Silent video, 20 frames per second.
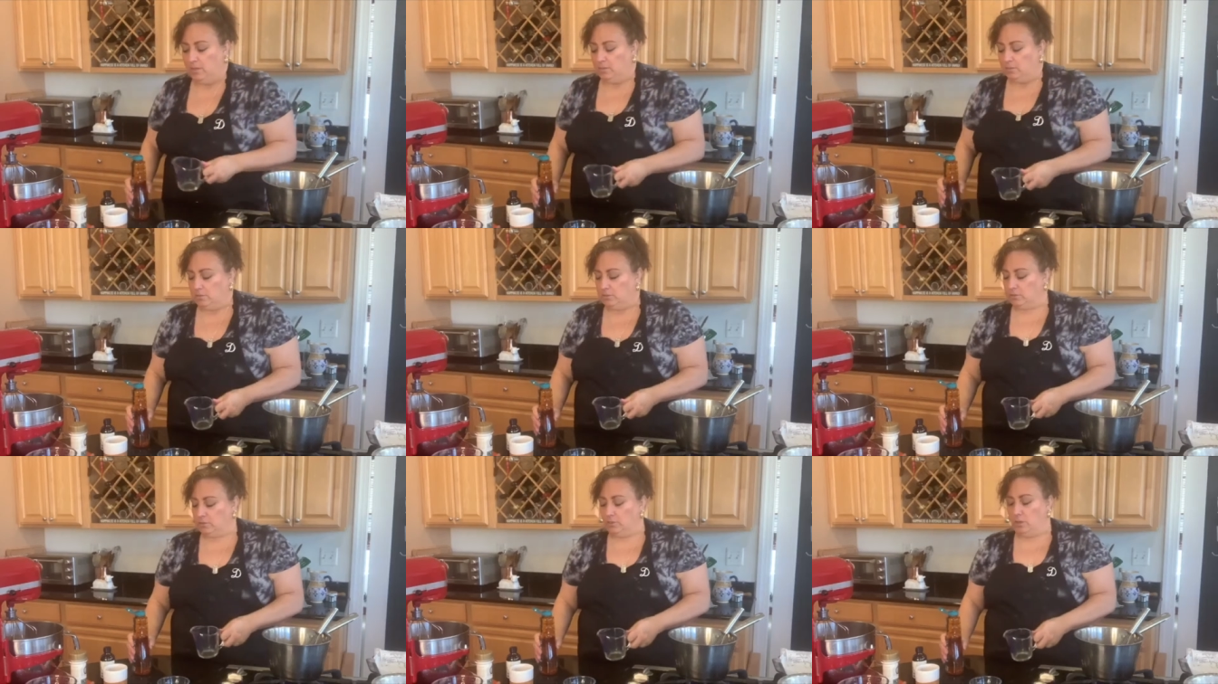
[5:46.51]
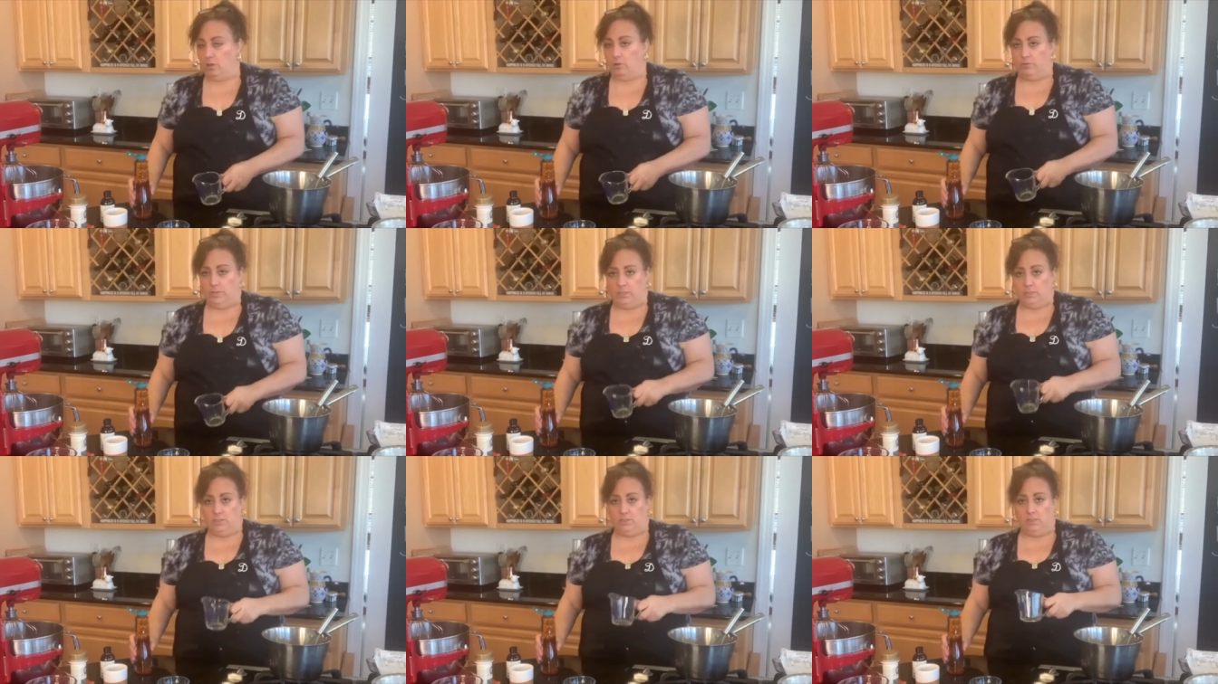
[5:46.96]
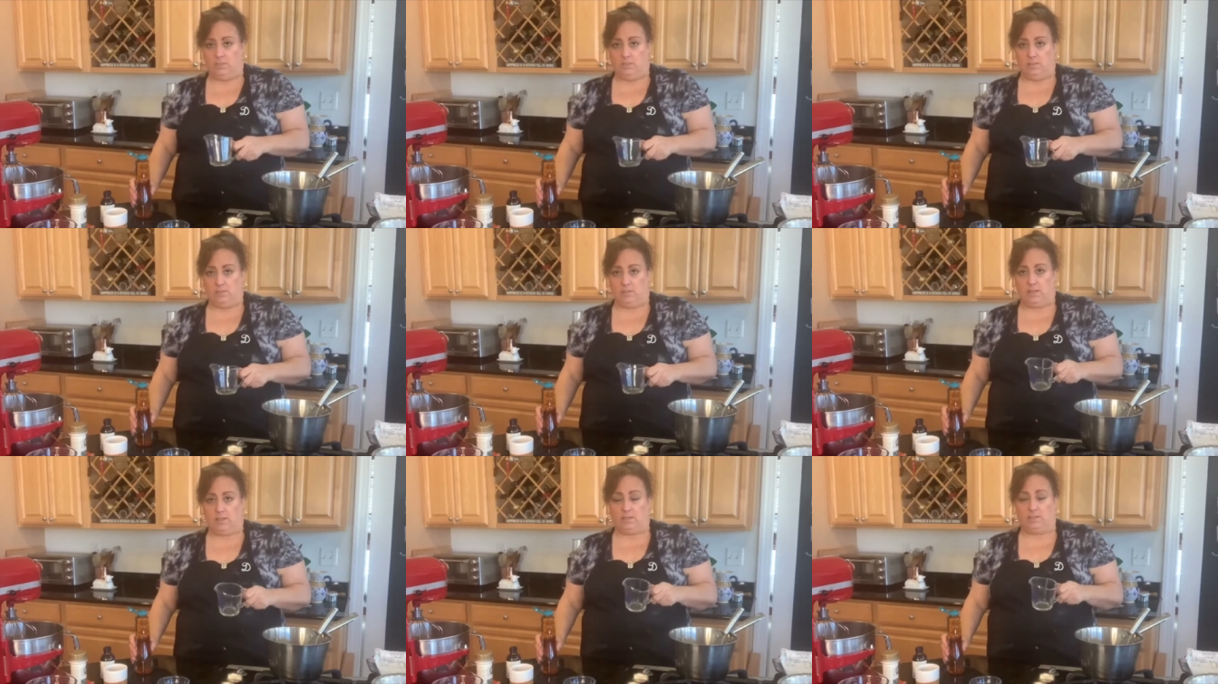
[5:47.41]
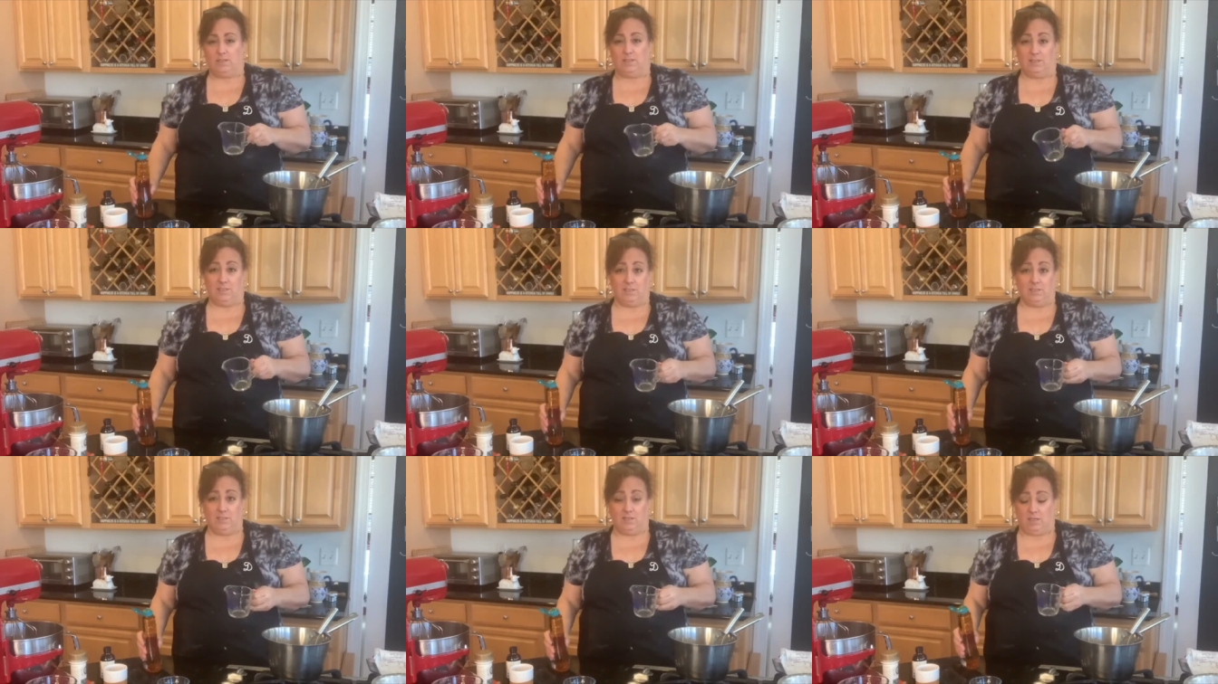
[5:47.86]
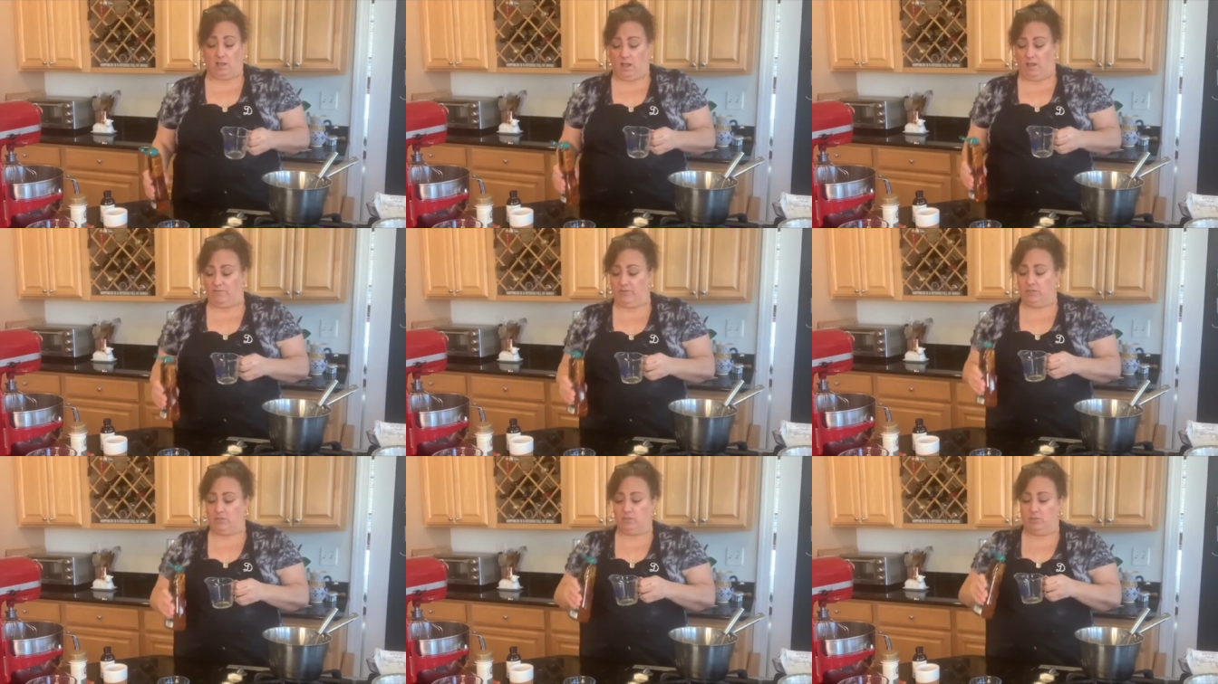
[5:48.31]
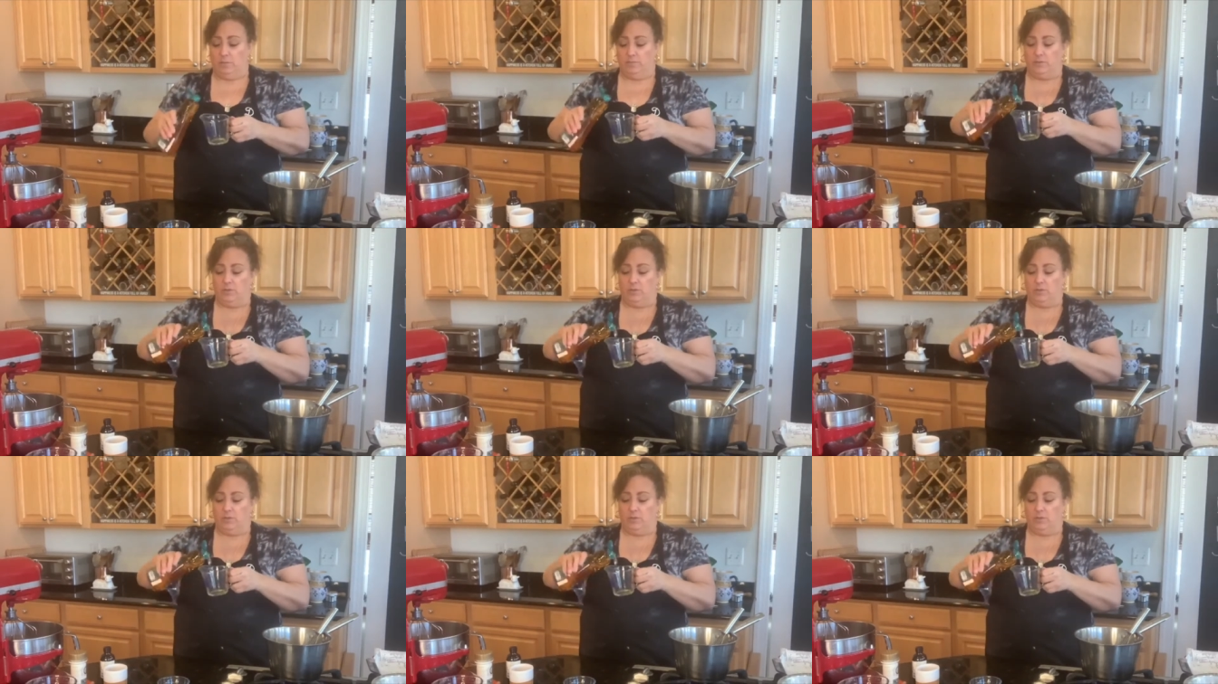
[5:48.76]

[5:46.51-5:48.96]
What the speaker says: So this is, like I said, this is agave syrup.